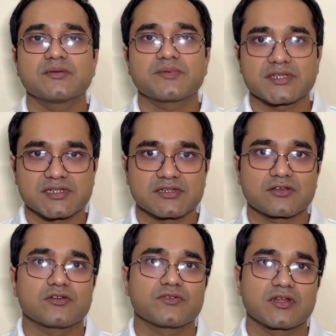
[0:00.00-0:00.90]
a patient
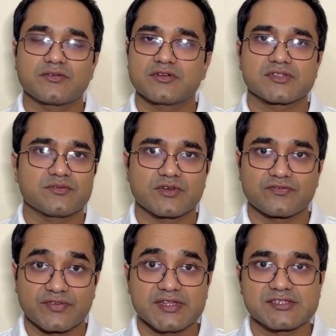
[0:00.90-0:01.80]
or whenever someone
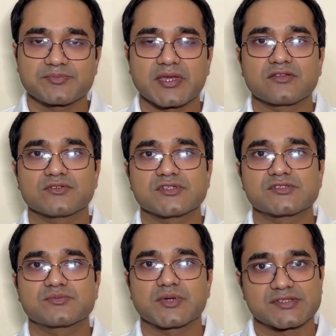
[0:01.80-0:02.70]
feels pain which
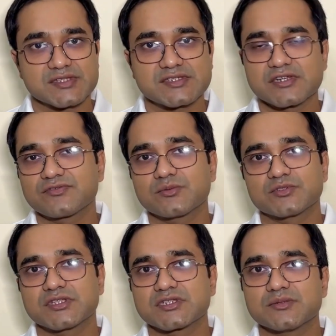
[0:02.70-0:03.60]
is persistent for more
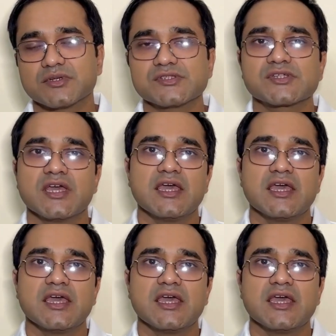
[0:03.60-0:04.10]
than 3 months,